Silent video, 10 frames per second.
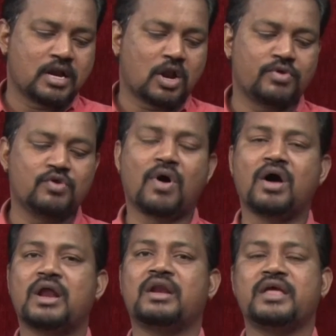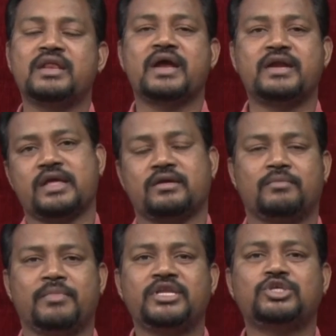Now URL rewriting
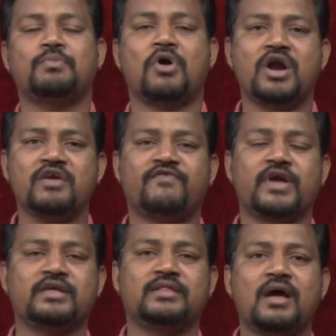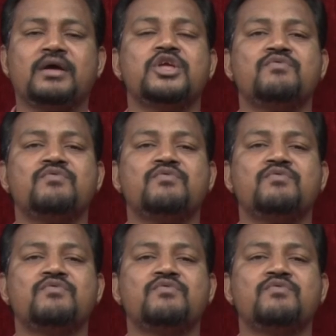means modifying the